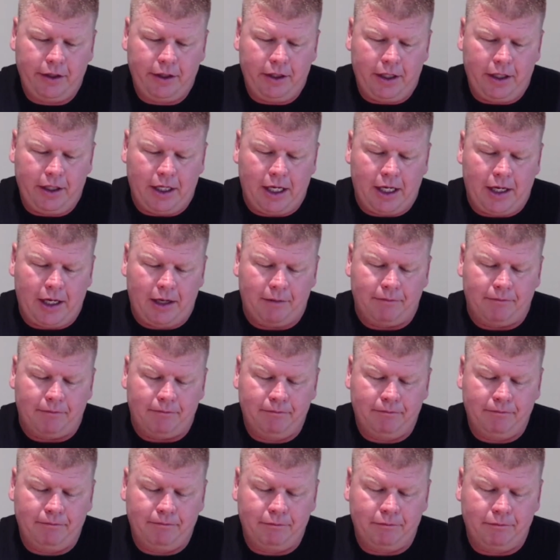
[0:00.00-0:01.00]

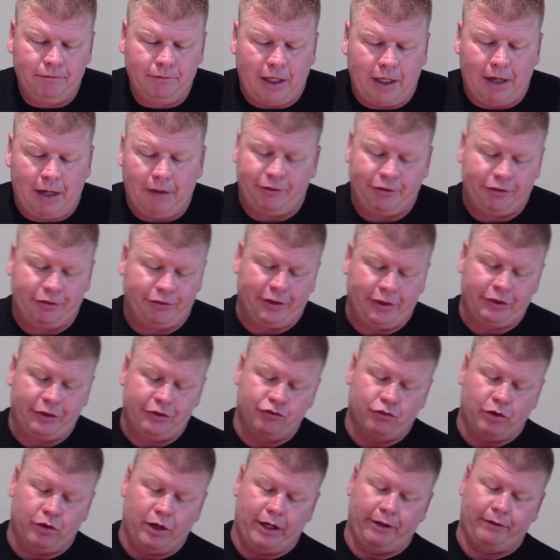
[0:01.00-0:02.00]
I just
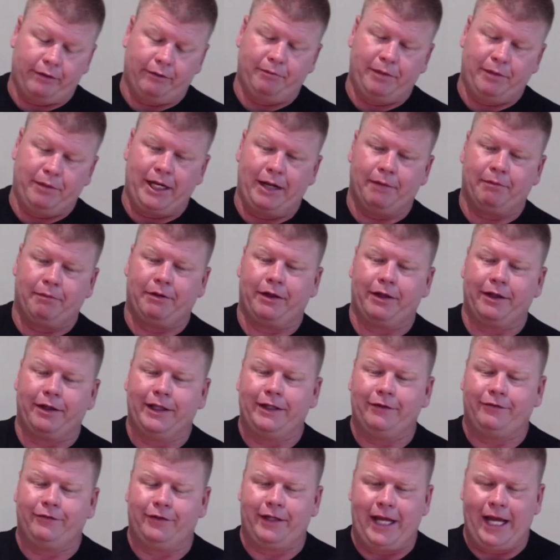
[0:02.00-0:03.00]
enjoy being able to
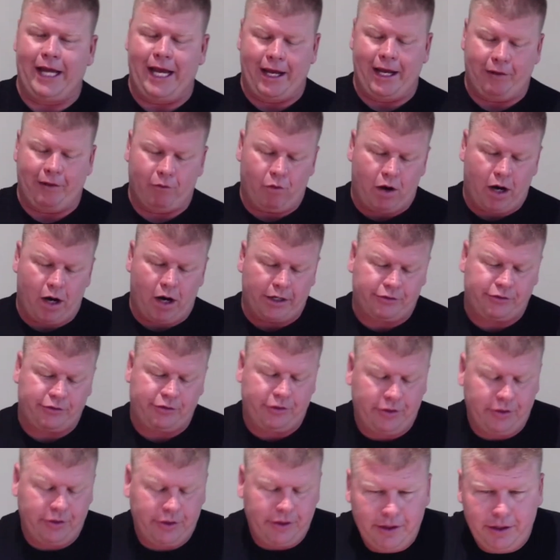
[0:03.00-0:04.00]
listen and
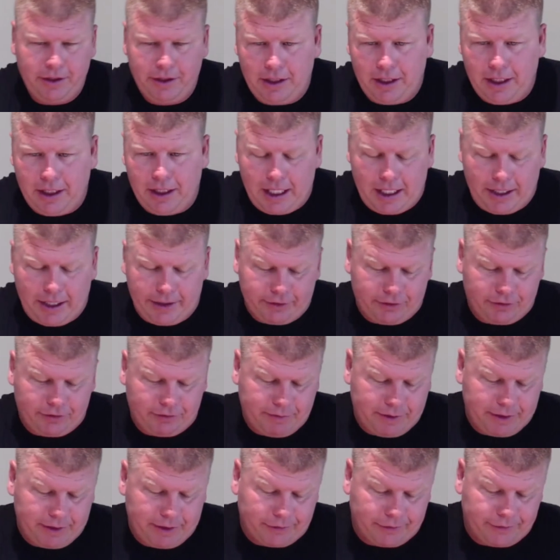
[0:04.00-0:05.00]
watch these
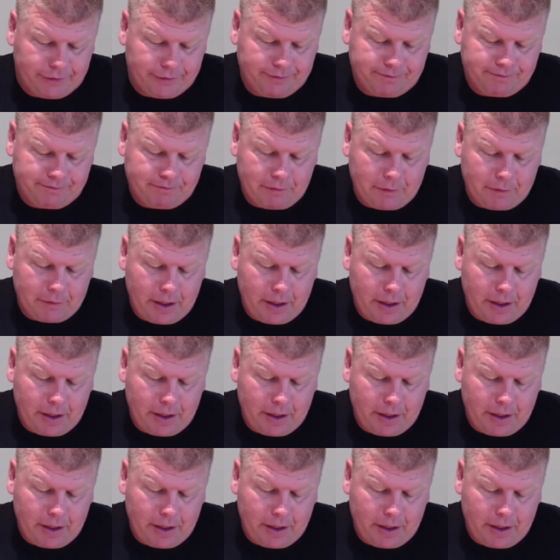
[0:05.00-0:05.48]
speakers.